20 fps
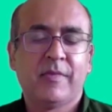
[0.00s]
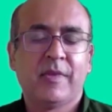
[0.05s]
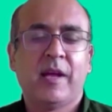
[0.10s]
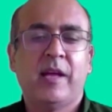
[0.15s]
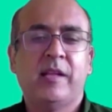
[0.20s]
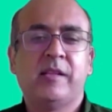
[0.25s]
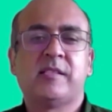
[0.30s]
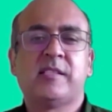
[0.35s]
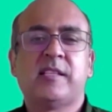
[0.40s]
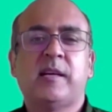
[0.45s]

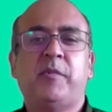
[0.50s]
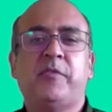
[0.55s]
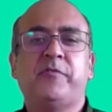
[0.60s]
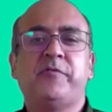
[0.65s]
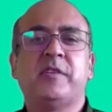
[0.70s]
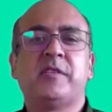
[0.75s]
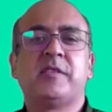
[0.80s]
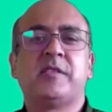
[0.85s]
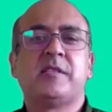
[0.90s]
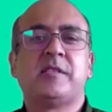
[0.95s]
and some of
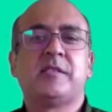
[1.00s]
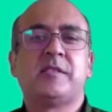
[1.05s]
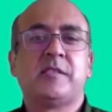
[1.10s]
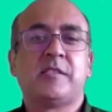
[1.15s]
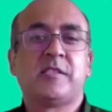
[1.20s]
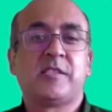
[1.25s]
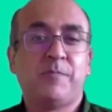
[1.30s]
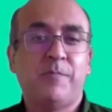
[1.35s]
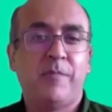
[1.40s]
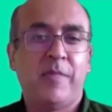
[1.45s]
the
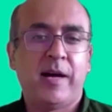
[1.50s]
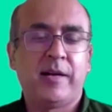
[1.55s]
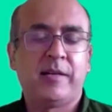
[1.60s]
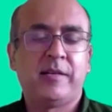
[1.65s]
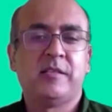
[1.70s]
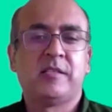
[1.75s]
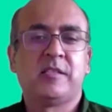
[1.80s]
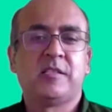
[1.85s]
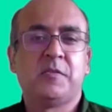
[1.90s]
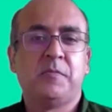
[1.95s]

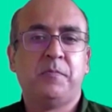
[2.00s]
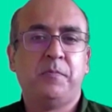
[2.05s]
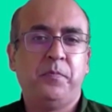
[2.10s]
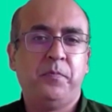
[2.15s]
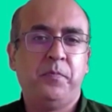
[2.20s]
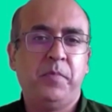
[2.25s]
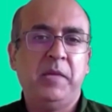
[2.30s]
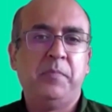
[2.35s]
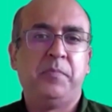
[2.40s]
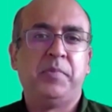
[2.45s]
smartest
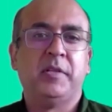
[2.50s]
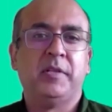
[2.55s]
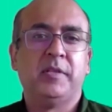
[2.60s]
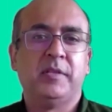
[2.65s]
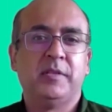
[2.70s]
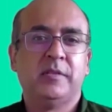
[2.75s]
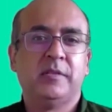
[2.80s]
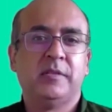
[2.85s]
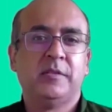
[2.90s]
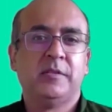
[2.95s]
people
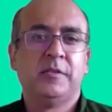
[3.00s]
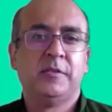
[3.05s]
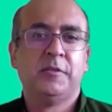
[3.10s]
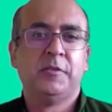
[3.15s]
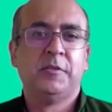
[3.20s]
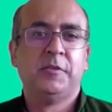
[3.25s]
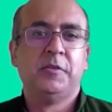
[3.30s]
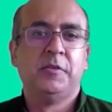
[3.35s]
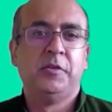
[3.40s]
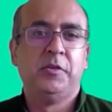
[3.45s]

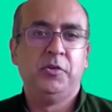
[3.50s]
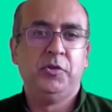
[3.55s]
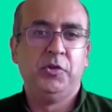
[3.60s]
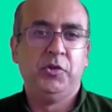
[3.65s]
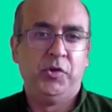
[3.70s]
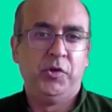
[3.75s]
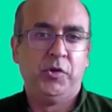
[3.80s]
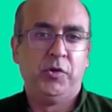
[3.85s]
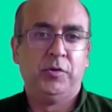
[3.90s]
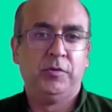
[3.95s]

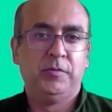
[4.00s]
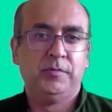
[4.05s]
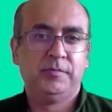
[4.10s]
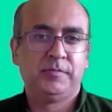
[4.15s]
you know.